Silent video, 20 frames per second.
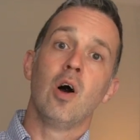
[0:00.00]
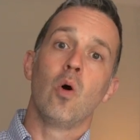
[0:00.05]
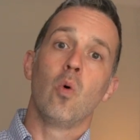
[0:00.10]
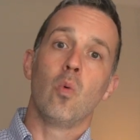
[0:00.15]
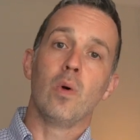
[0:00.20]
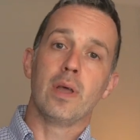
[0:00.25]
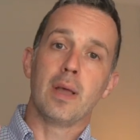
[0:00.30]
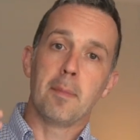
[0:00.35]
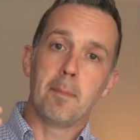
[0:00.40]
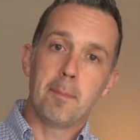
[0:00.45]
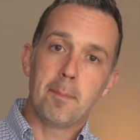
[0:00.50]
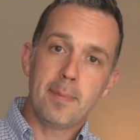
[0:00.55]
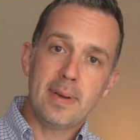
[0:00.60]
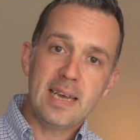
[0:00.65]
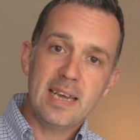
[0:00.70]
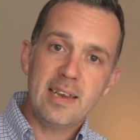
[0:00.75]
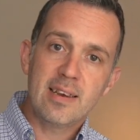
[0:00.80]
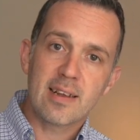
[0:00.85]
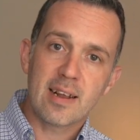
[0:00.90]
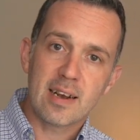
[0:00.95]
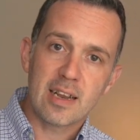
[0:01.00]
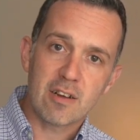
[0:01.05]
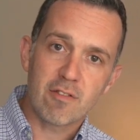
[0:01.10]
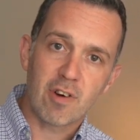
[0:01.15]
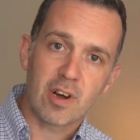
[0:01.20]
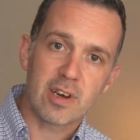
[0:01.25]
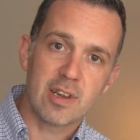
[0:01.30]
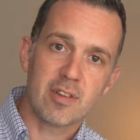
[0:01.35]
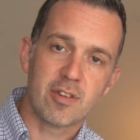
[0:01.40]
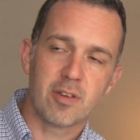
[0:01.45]
we immediately
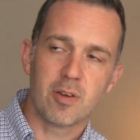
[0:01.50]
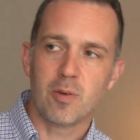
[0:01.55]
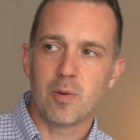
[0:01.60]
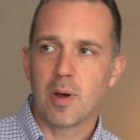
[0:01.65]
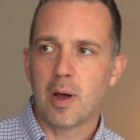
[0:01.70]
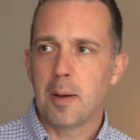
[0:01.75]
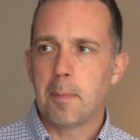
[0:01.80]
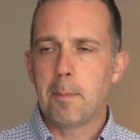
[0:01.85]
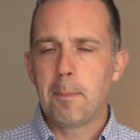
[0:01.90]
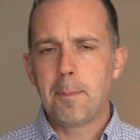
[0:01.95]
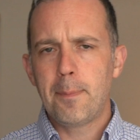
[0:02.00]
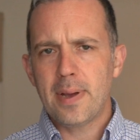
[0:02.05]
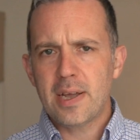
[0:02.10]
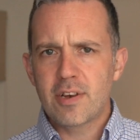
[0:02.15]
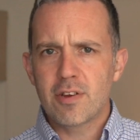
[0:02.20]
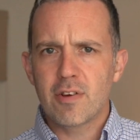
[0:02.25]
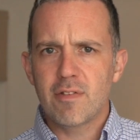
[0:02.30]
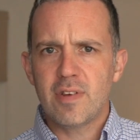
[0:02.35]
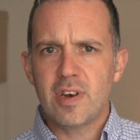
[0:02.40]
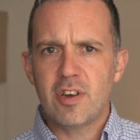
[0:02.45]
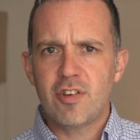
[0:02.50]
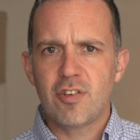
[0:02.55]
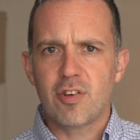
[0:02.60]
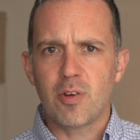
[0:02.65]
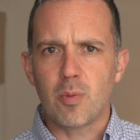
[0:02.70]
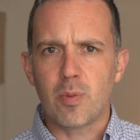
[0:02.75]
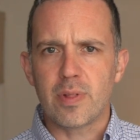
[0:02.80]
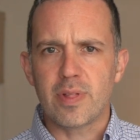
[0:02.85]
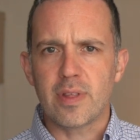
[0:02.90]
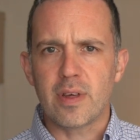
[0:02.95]
run into a bit of an issue
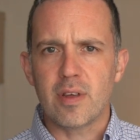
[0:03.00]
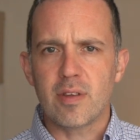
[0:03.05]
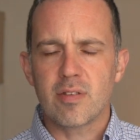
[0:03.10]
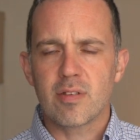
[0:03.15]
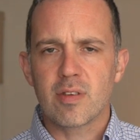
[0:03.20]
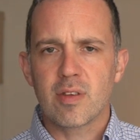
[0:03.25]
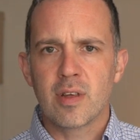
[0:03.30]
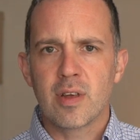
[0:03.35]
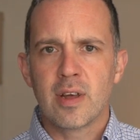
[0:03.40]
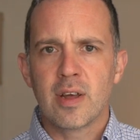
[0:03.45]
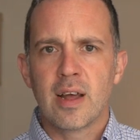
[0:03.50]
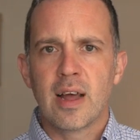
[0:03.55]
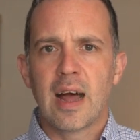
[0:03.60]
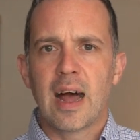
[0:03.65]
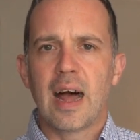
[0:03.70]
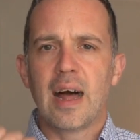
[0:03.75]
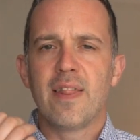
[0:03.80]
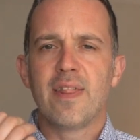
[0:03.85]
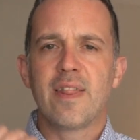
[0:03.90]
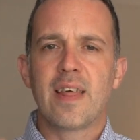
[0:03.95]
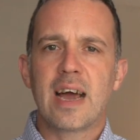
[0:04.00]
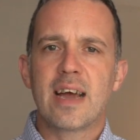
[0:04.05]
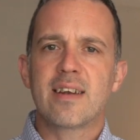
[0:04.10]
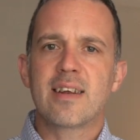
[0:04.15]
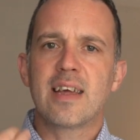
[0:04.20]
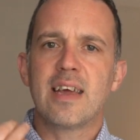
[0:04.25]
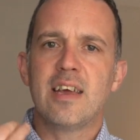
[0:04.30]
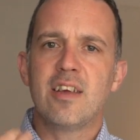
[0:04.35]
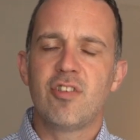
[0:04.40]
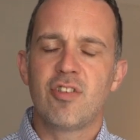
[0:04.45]
with this. And that
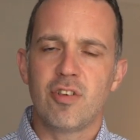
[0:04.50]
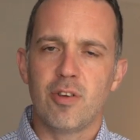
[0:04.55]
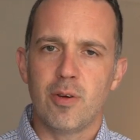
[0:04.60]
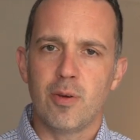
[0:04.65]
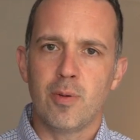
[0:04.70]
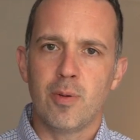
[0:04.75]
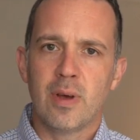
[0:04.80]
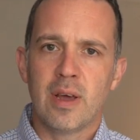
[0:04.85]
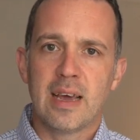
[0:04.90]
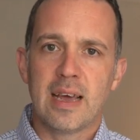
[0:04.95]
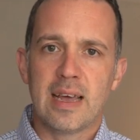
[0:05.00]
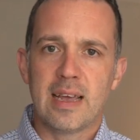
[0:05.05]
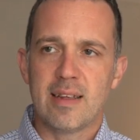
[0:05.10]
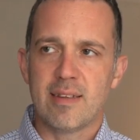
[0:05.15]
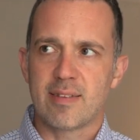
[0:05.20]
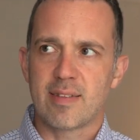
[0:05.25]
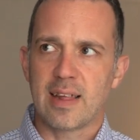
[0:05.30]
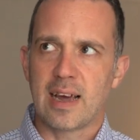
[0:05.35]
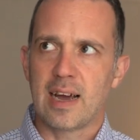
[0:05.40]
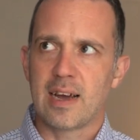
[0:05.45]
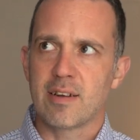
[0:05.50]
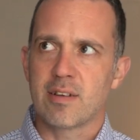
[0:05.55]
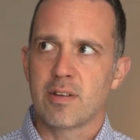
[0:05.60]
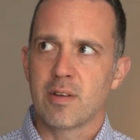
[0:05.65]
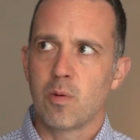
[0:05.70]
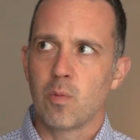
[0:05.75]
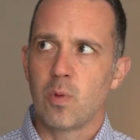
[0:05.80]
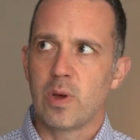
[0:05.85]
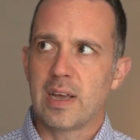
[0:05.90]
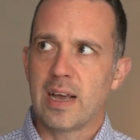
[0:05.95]
issue is that
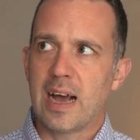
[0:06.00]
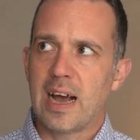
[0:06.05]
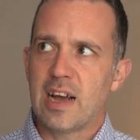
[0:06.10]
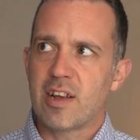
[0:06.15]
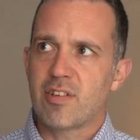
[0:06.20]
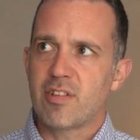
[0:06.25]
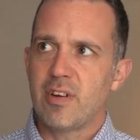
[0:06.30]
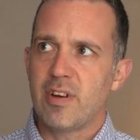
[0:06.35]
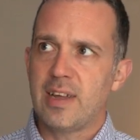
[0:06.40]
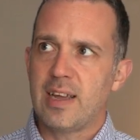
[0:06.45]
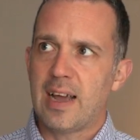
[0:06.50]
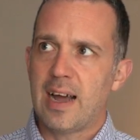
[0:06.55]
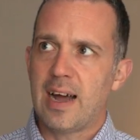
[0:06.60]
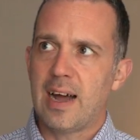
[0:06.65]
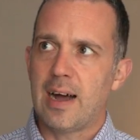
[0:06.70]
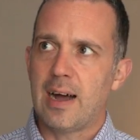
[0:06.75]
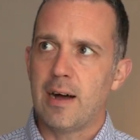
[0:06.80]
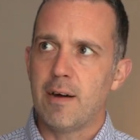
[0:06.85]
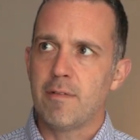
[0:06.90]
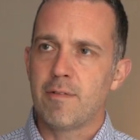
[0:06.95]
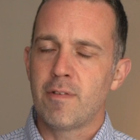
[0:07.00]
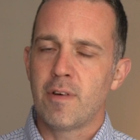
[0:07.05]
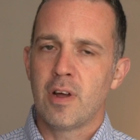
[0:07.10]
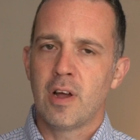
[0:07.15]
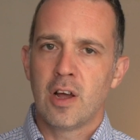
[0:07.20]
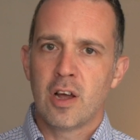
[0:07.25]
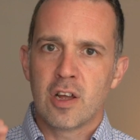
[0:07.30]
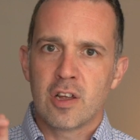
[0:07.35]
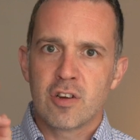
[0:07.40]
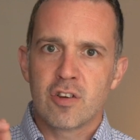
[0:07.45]
we actually have
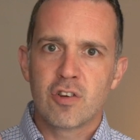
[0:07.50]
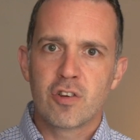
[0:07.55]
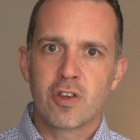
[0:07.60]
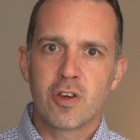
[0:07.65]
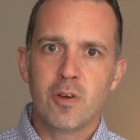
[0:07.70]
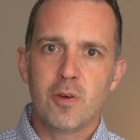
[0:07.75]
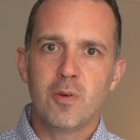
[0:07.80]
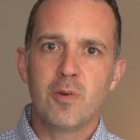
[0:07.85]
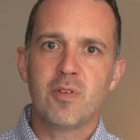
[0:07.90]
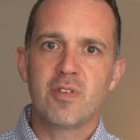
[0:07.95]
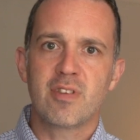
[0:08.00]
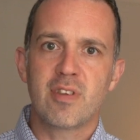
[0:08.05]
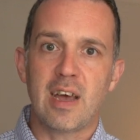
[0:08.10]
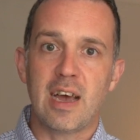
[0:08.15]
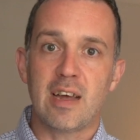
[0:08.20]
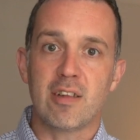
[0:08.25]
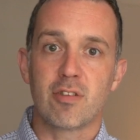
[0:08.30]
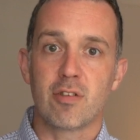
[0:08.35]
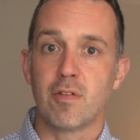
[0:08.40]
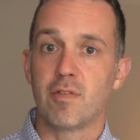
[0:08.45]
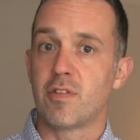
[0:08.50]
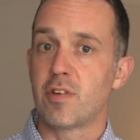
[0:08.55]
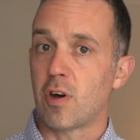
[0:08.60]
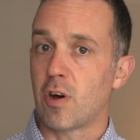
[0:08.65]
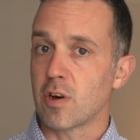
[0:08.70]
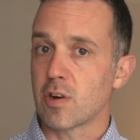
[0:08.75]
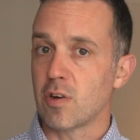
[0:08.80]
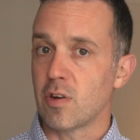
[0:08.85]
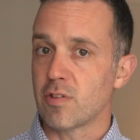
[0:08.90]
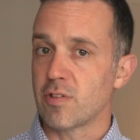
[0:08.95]
two sets of
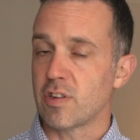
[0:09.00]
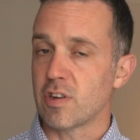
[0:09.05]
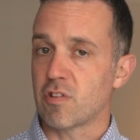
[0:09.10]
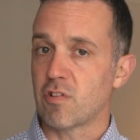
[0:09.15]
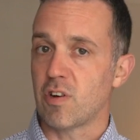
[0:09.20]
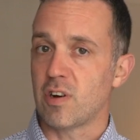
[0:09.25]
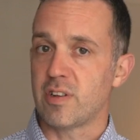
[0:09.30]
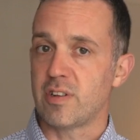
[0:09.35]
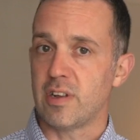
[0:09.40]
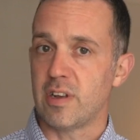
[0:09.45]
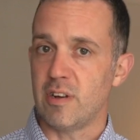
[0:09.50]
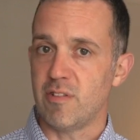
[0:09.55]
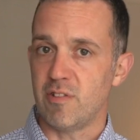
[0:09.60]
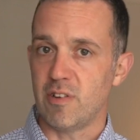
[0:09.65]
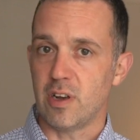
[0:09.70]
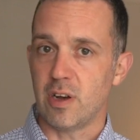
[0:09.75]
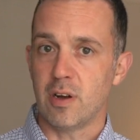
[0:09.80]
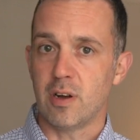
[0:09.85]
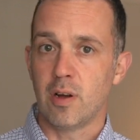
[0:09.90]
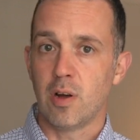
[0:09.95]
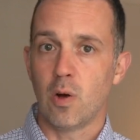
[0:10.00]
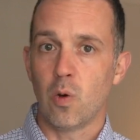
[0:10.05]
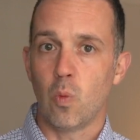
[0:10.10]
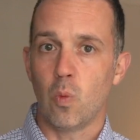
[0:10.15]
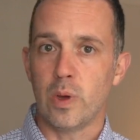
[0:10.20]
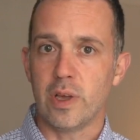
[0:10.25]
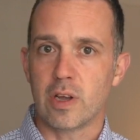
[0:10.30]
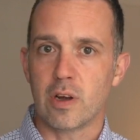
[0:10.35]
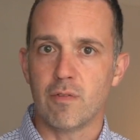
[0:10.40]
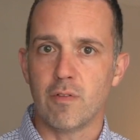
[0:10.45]
diagnostic criteria
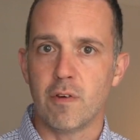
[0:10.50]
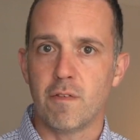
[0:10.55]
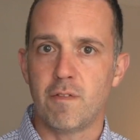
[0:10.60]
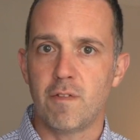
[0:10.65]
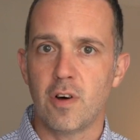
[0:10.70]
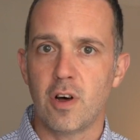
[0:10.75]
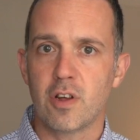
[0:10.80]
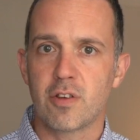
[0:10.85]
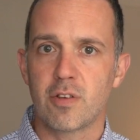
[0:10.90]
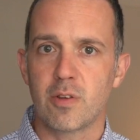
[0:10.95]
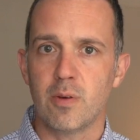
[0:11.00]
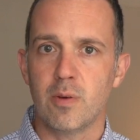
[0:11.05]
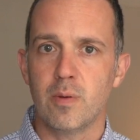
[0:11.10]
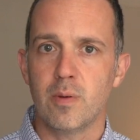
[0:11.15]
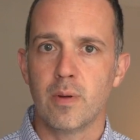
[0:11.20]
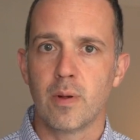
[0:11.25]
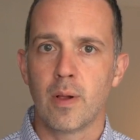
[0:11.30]
we can refer to.